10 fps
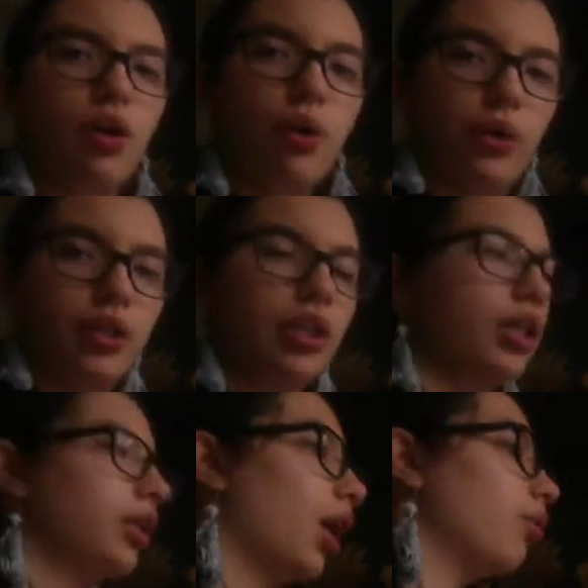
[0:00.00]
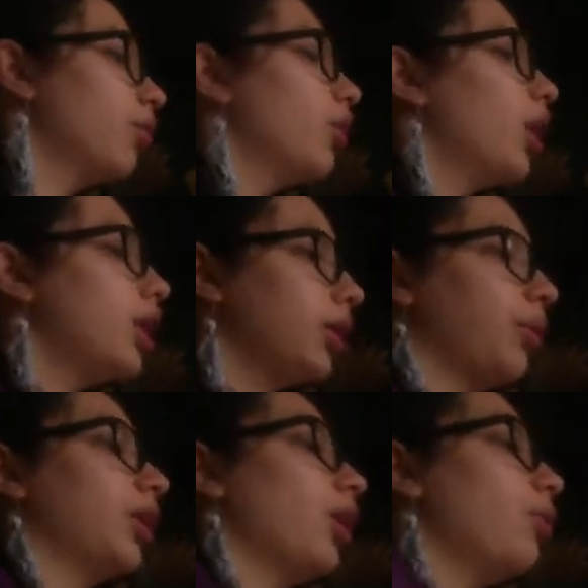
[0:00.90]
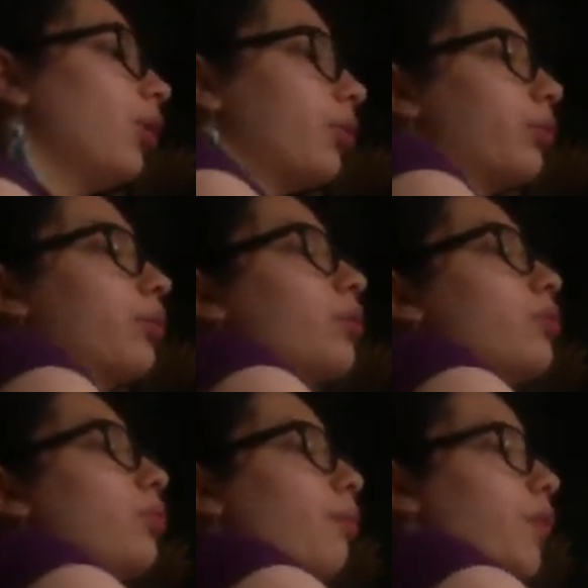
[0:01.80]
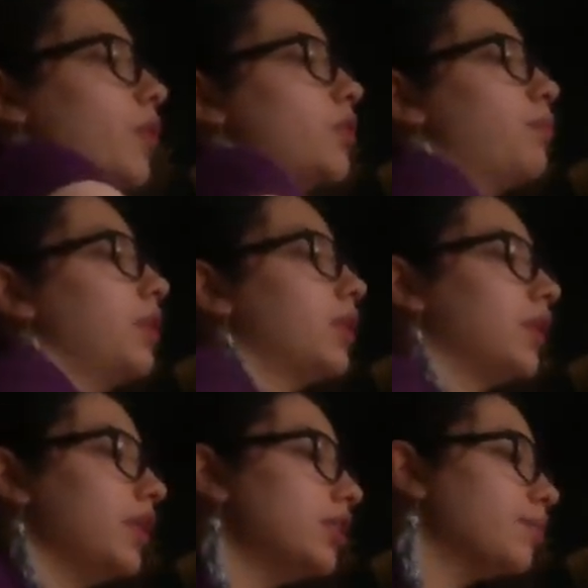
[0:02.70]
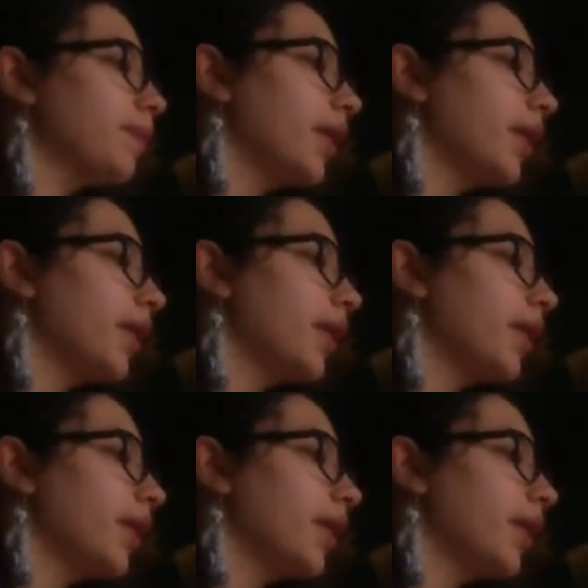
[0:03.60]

Alright, now anyway, how are we going to approximate this?